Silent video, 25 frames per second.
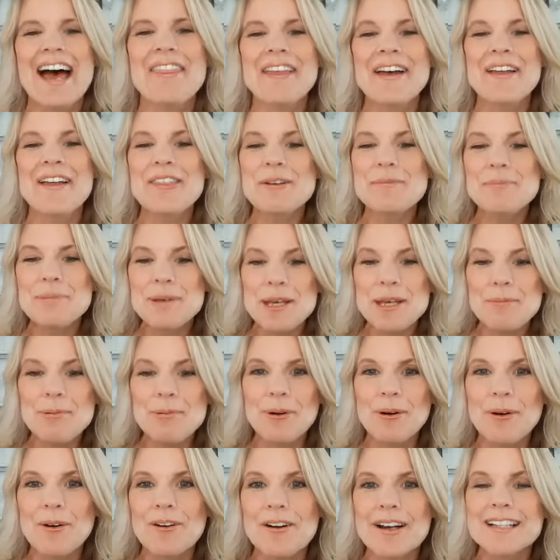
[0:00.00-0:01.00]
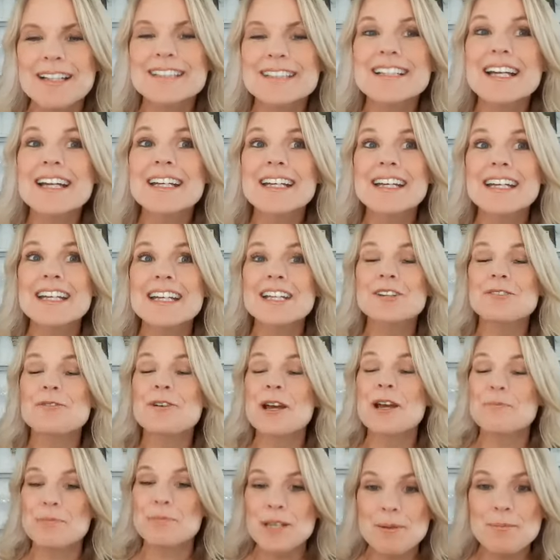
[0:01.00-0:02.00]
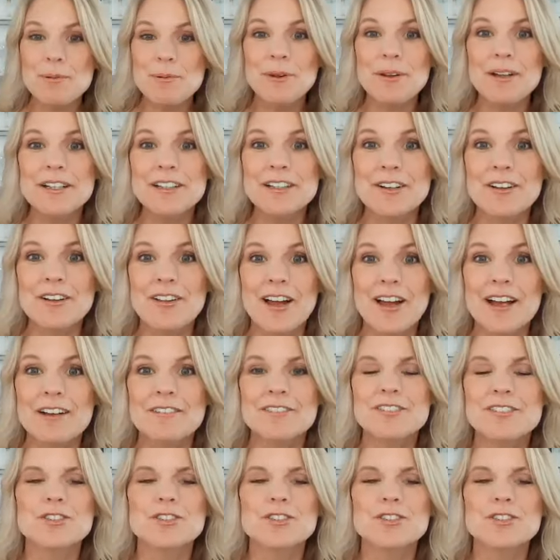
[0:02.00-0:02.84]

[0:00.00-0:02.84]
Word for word: and then the people, it's getting the right people in your life.